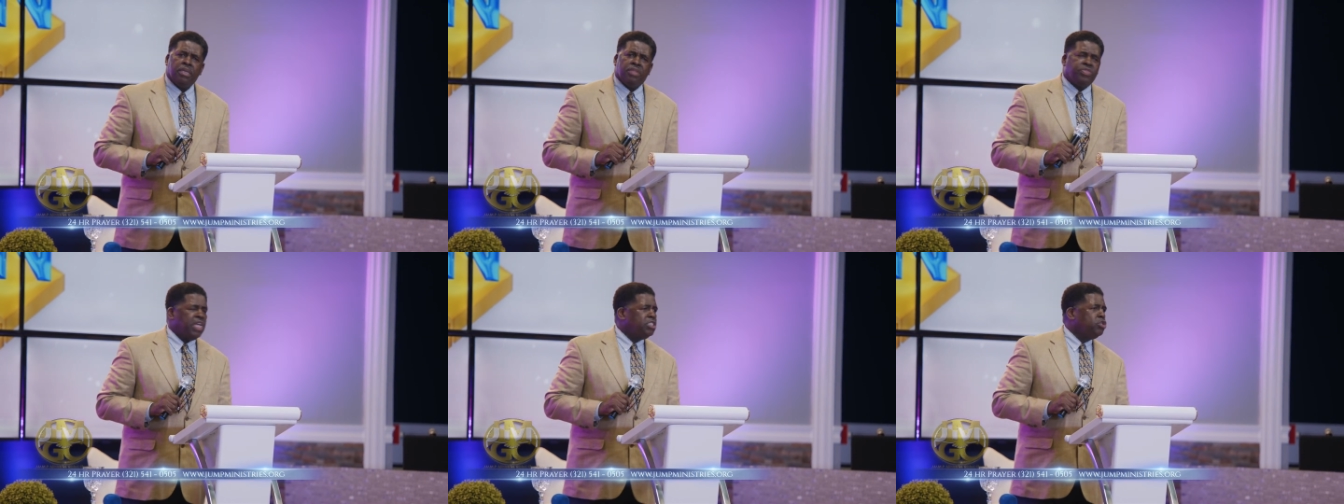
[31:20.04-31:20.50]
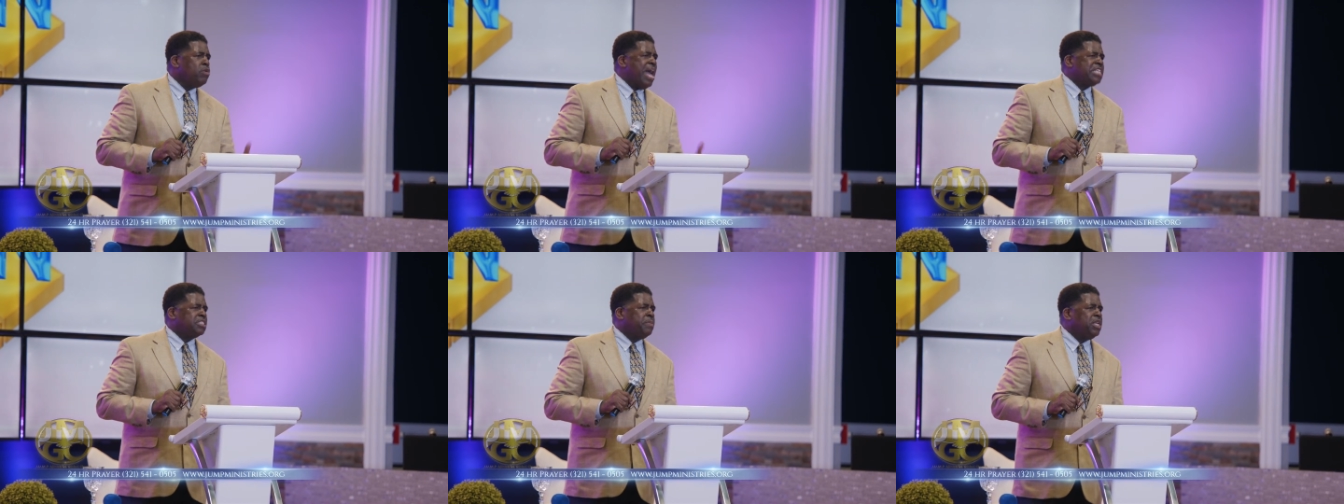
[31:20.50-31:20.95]
The things you
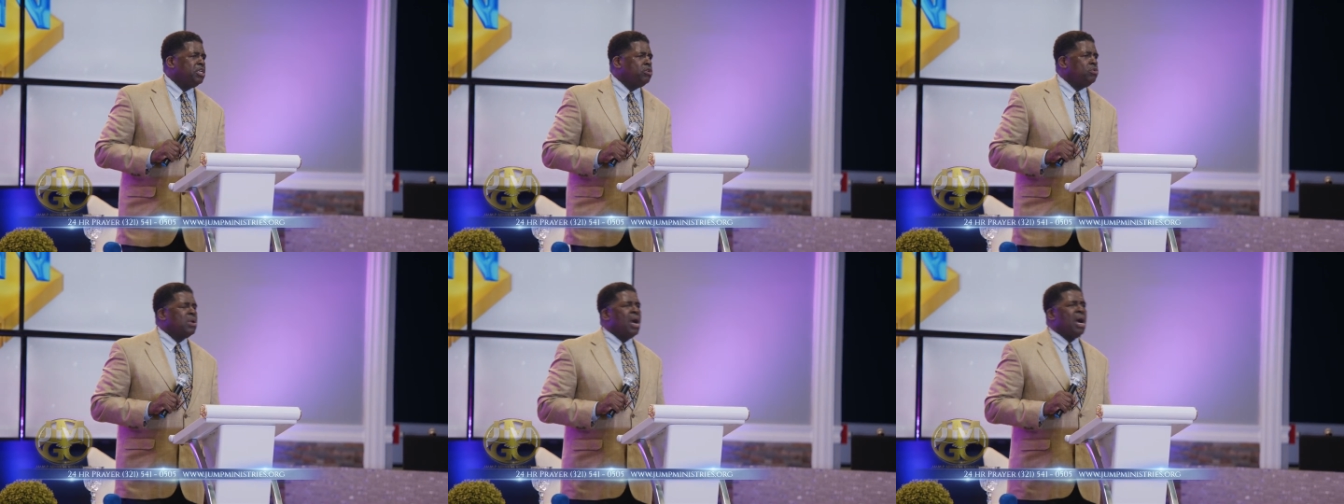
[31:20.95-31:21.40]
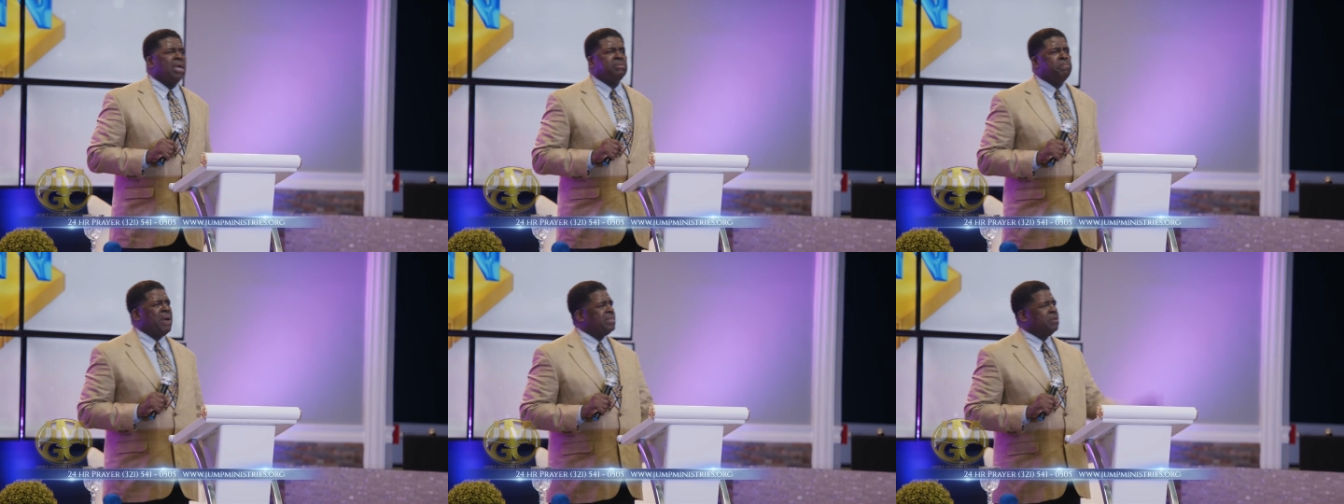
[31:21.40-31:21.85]
asked me to do, God,
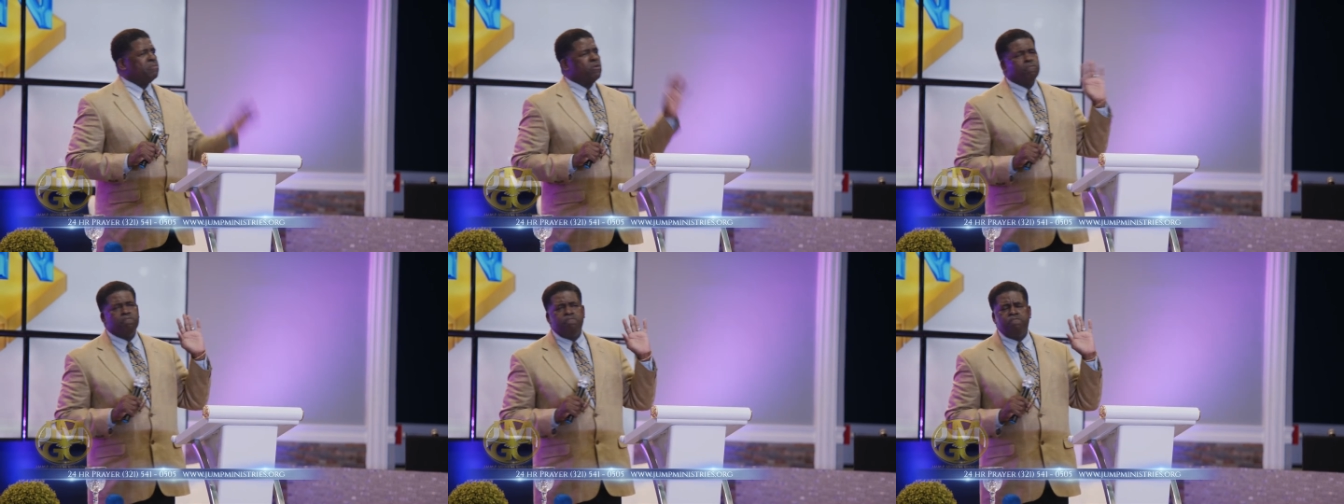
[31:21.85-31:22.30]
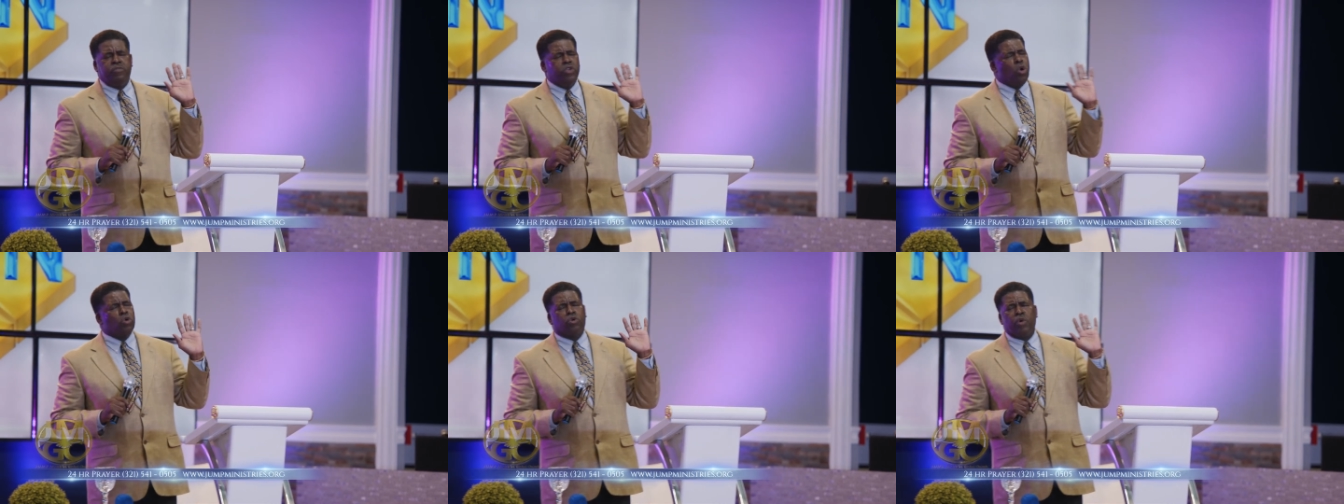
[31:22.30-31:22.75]
by the,
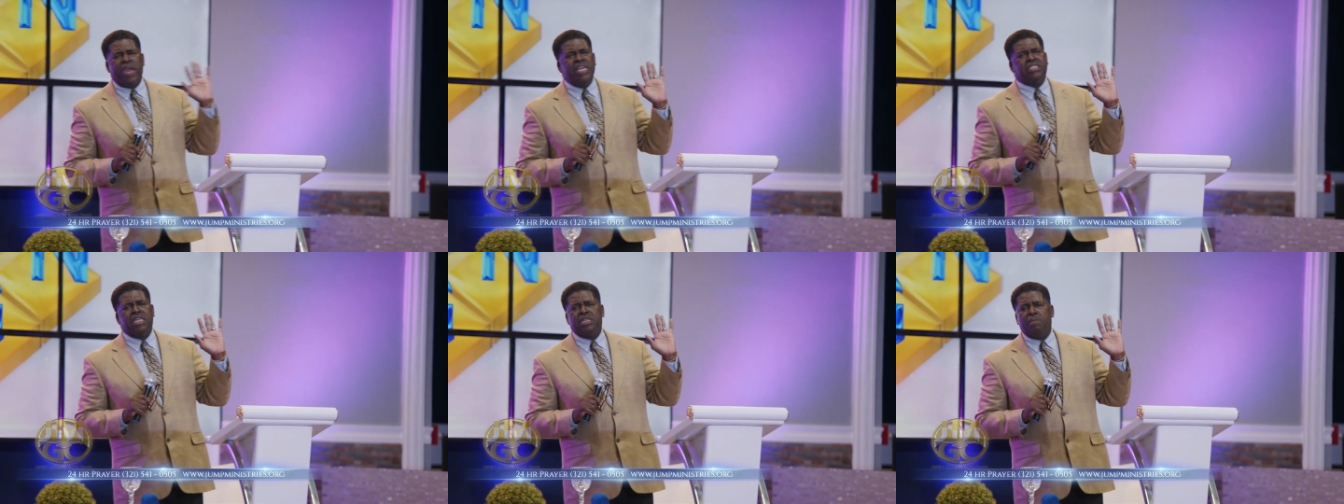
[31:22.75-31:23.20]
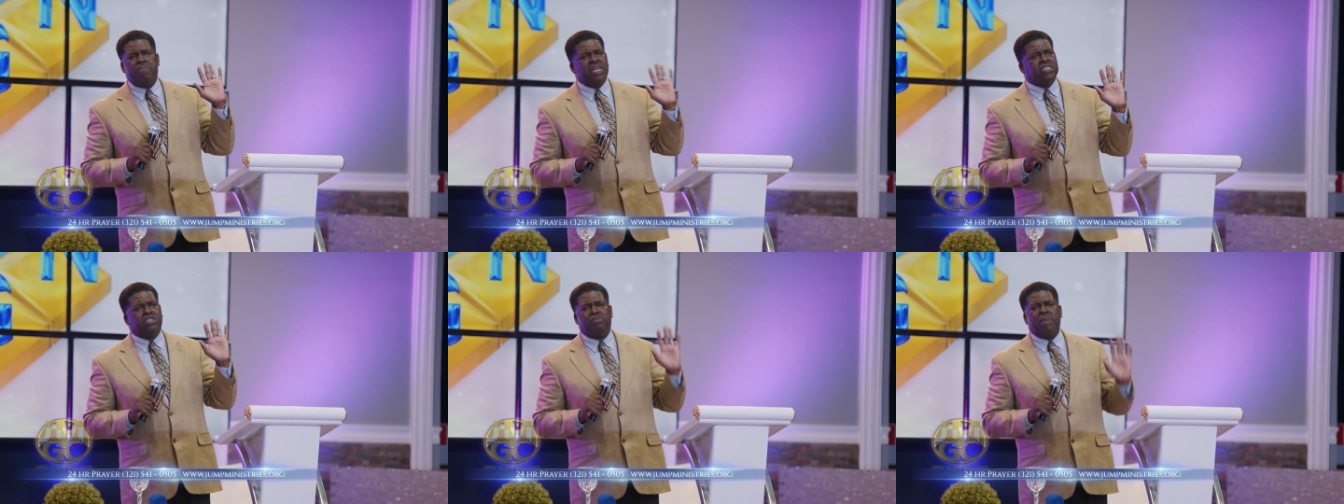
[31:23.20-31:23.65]
your grace and the
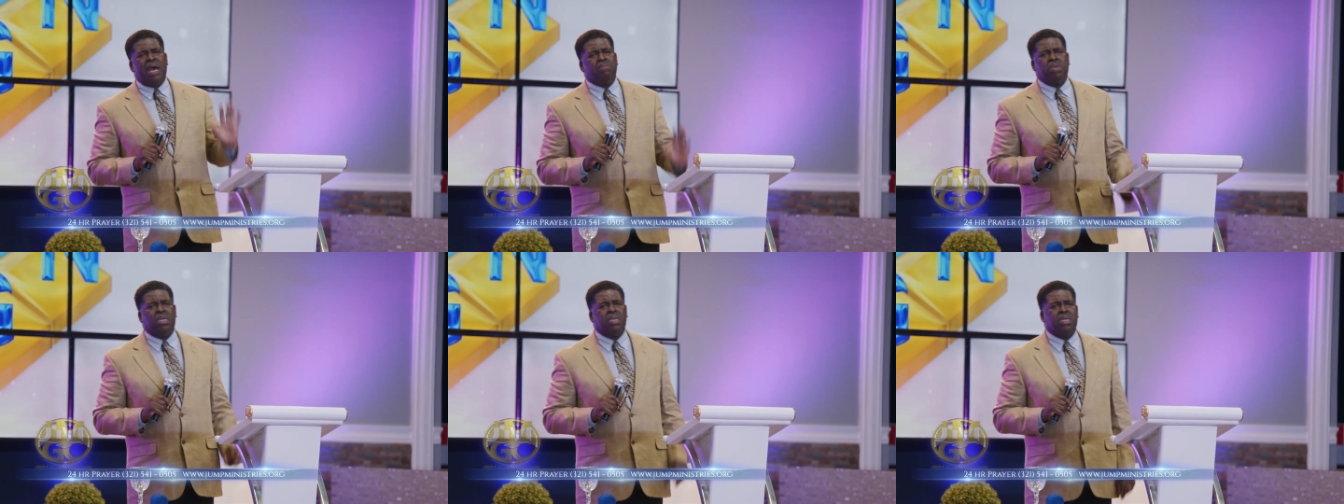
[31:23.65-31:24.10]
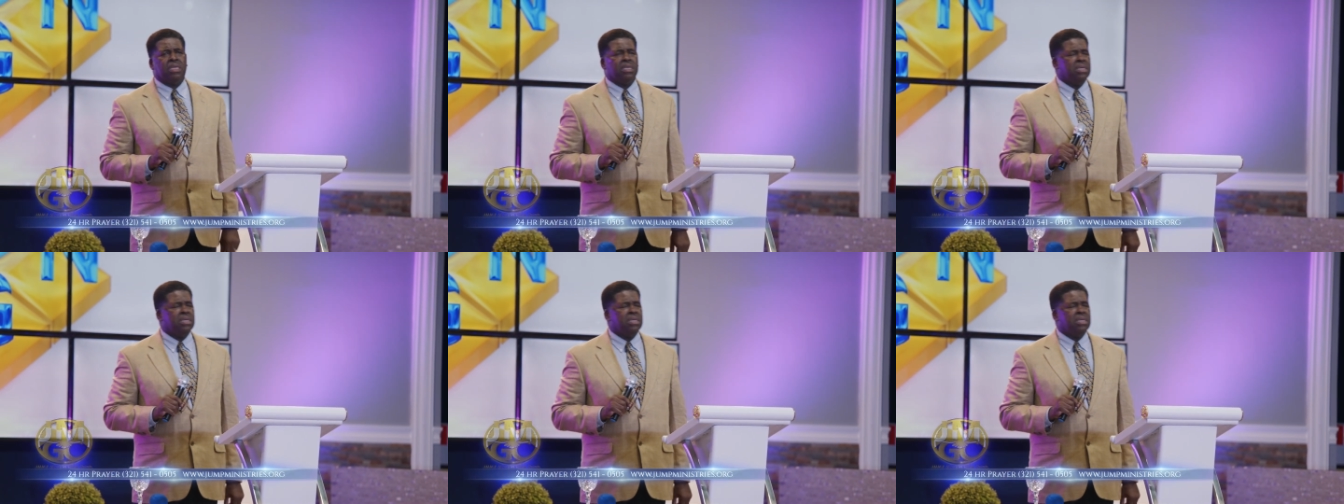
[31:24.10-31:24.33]
best of my ability,